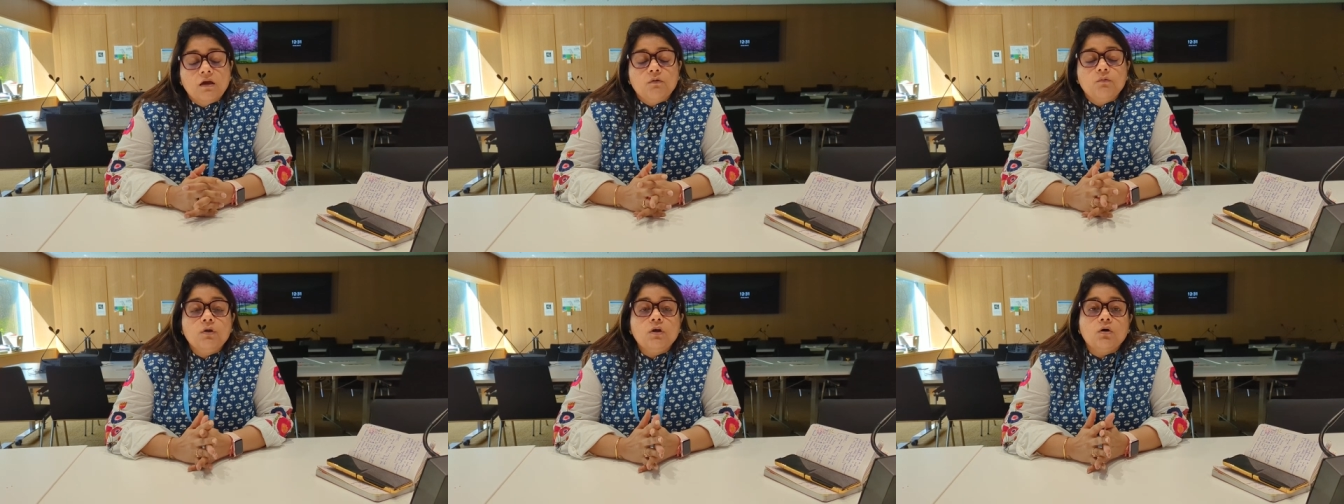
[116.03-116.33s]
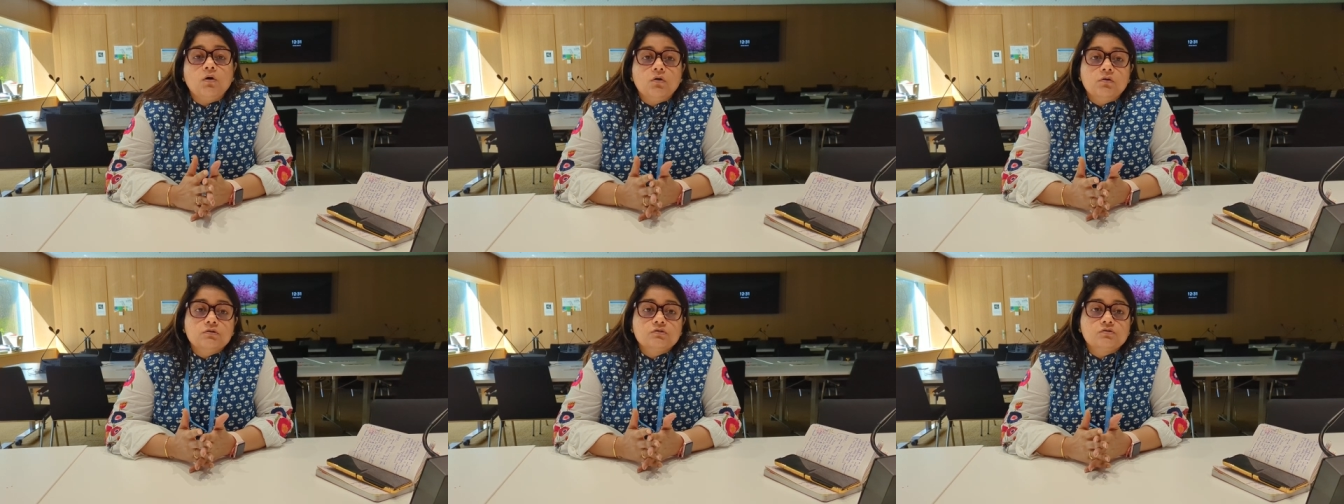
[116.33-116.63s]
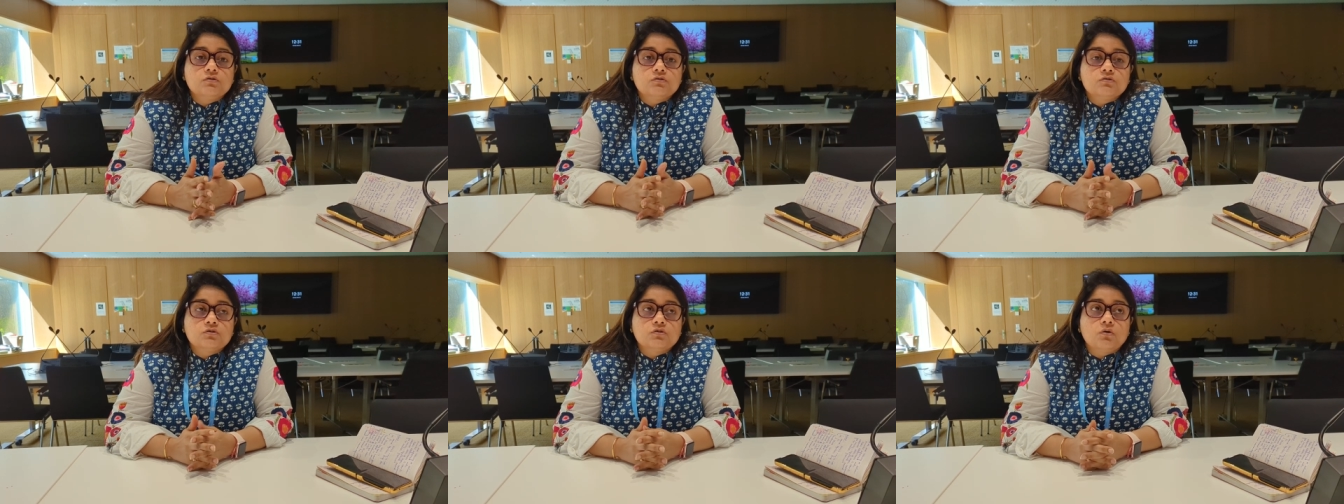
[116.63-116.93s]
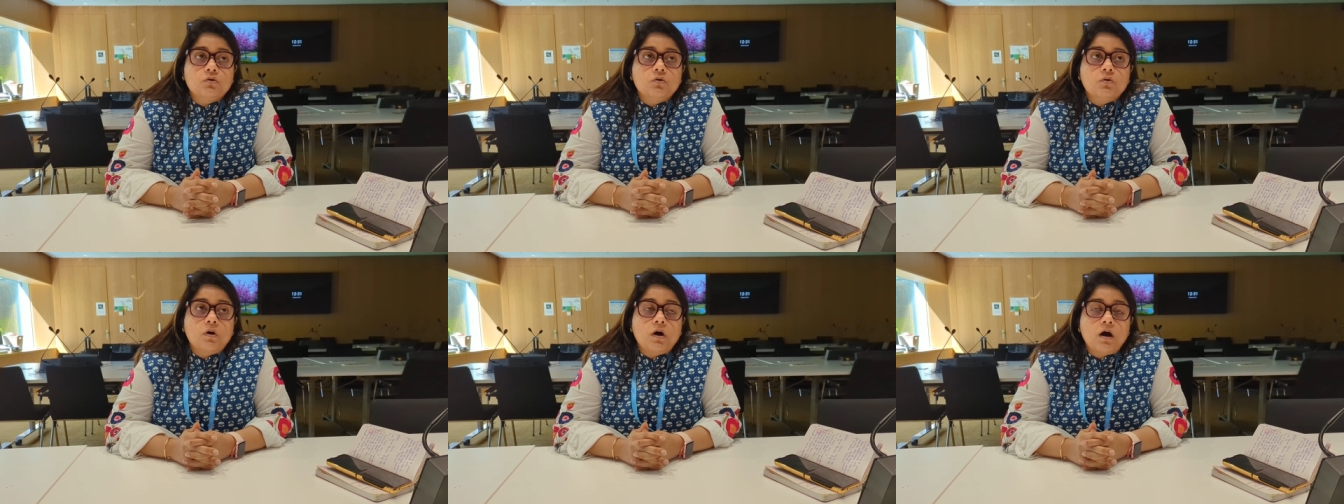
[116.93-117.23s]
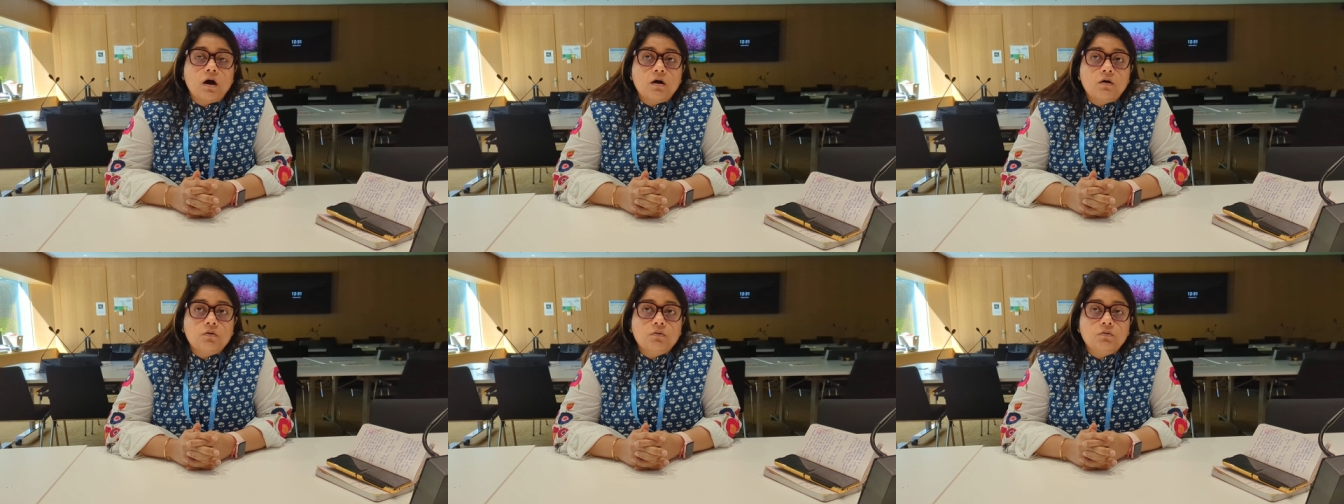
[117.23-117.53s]
we also saw
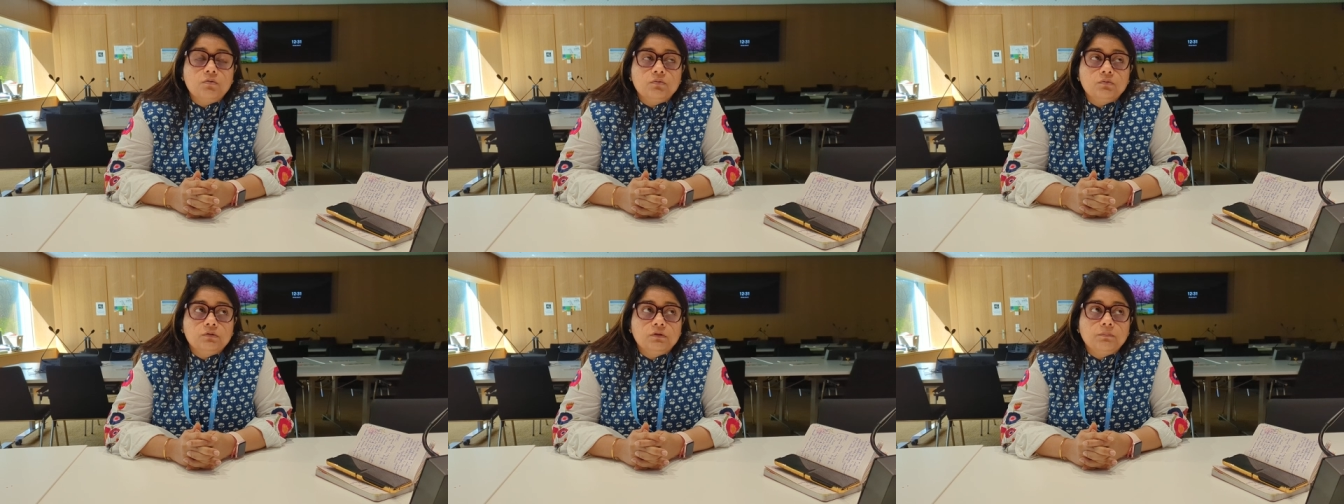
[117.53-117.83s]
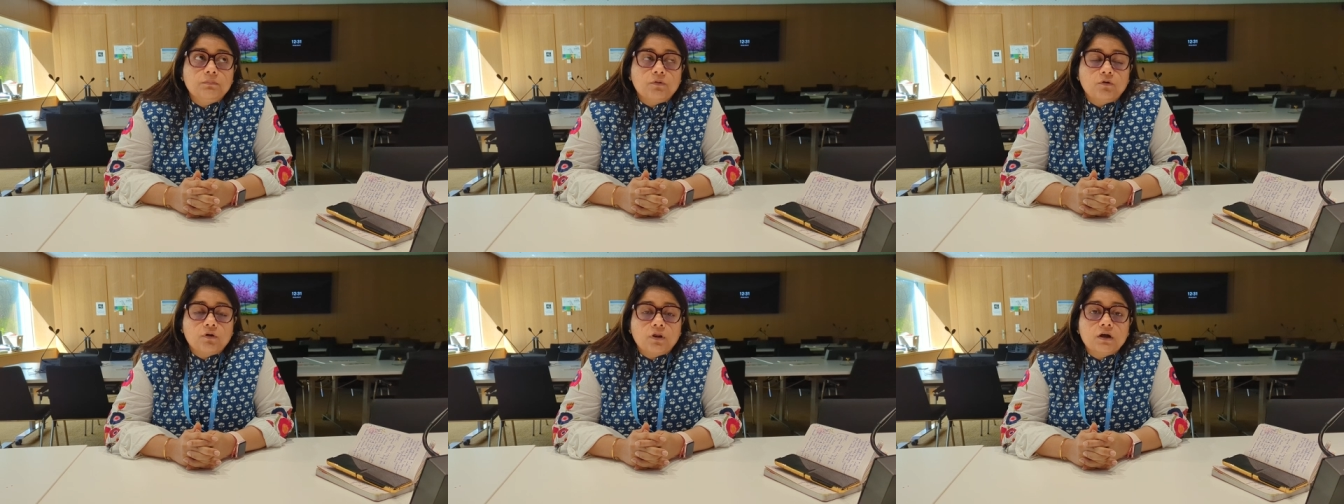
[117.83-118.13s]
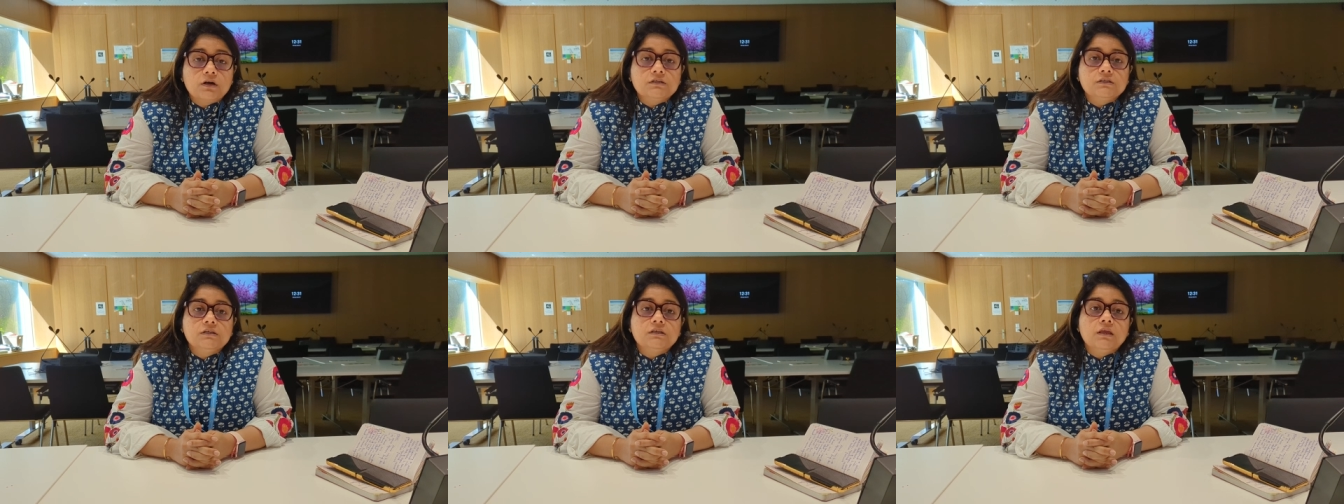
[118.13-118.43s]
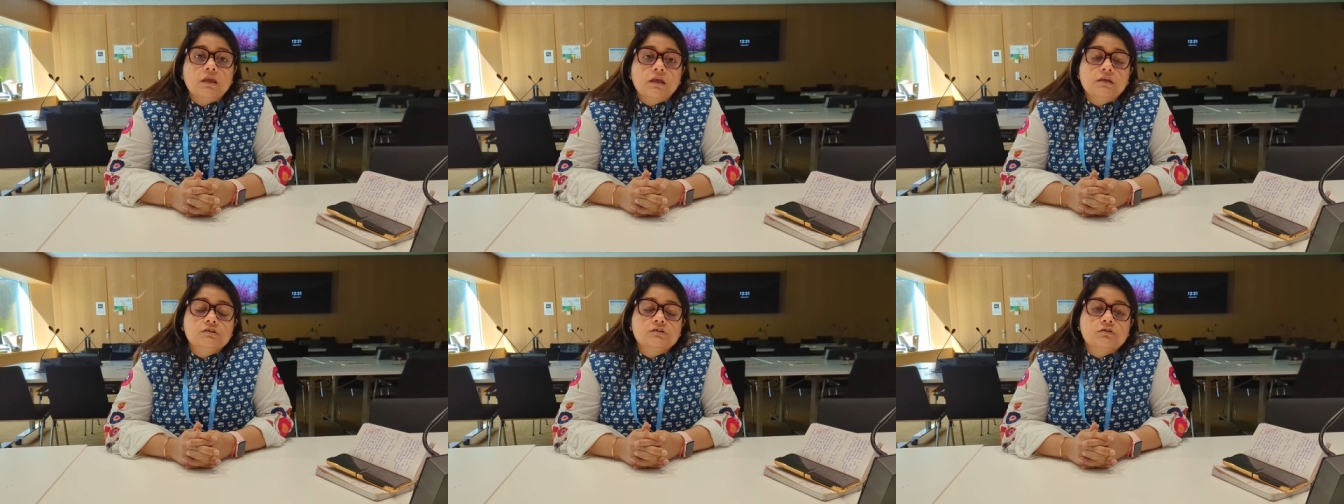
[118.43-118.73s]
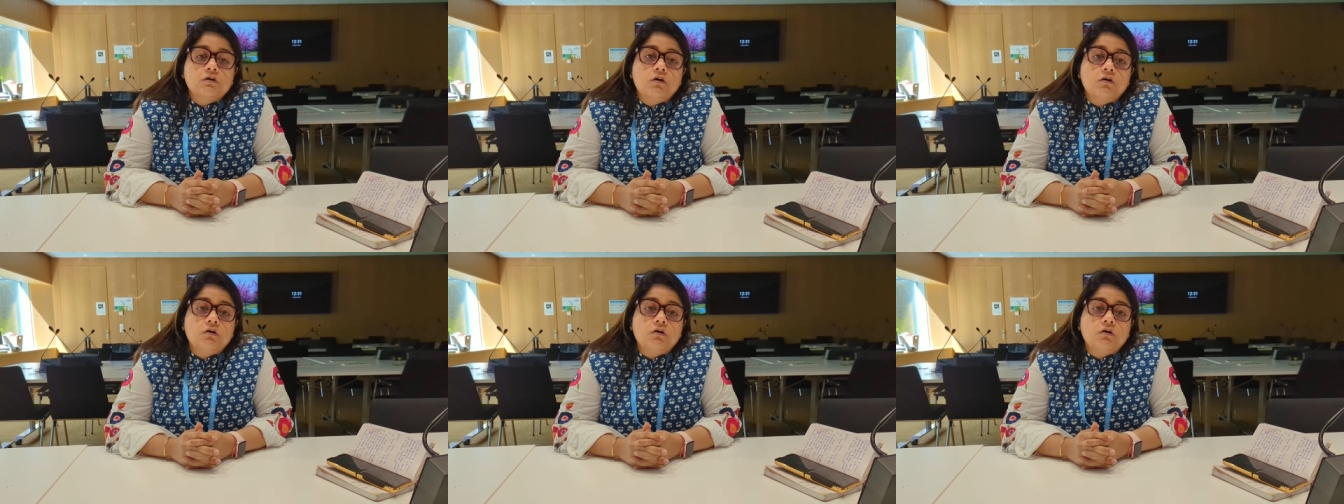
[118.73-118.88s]
how the products in case